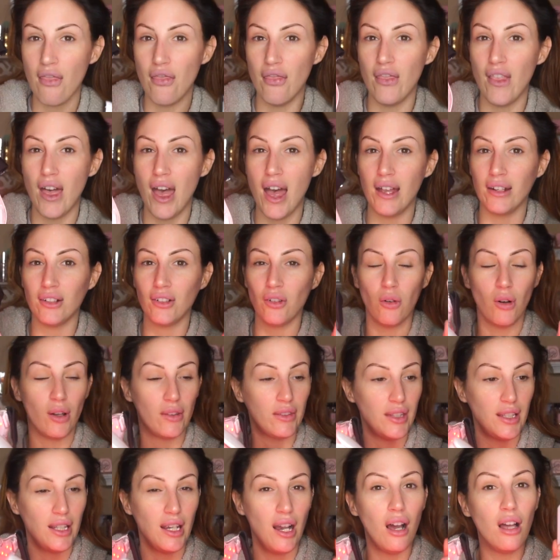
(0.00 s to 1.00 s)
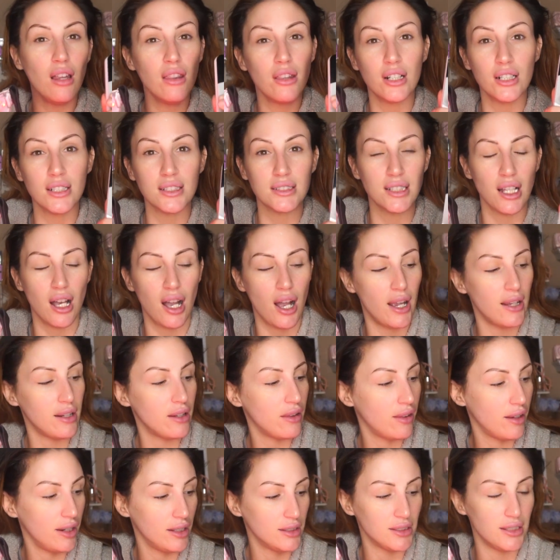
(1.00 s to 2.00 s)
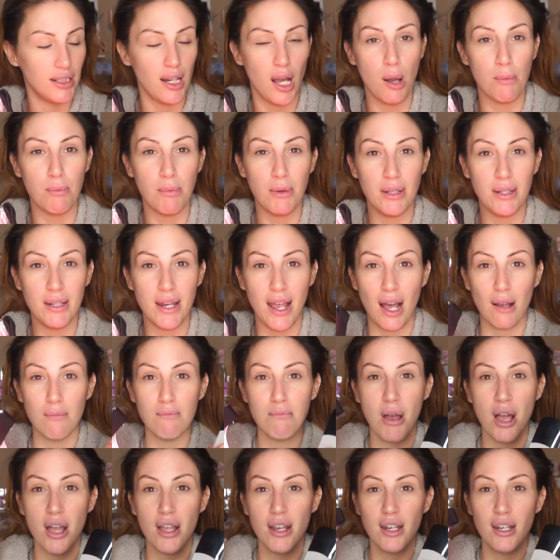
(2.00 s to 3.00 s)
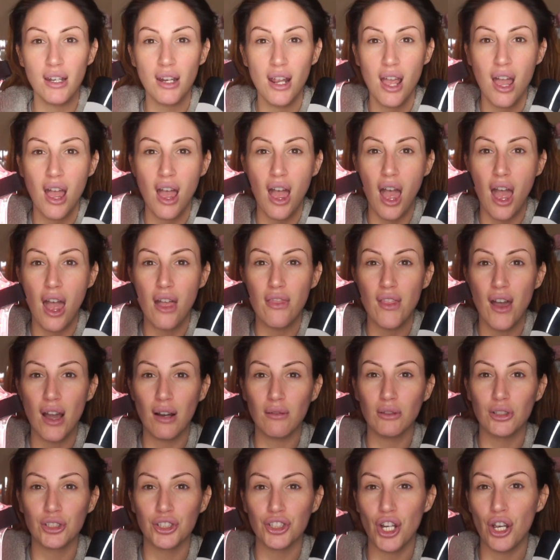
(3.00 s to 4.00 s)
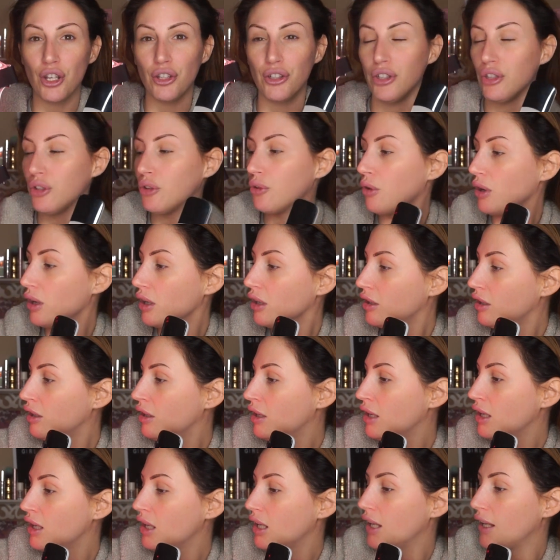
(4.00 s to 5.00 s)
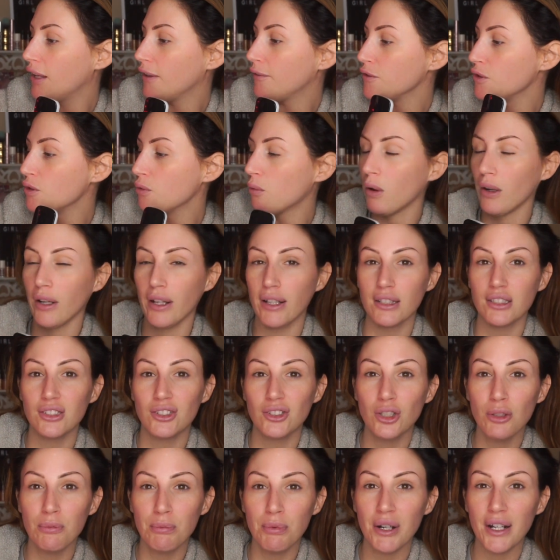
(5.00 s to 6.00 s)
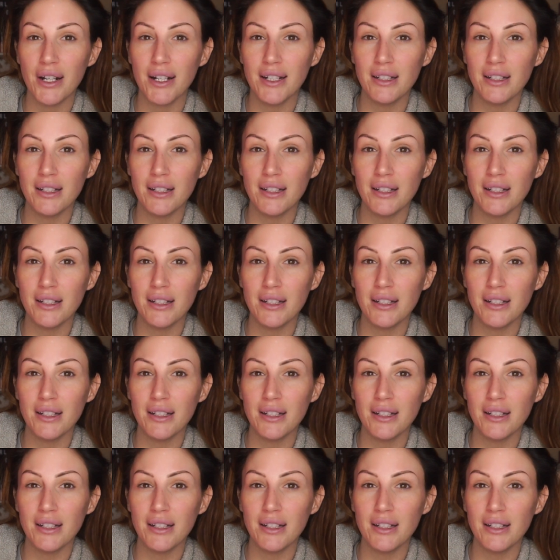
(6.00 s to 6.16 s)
And then on the other side, there's an up and down button and that will show you if you want it super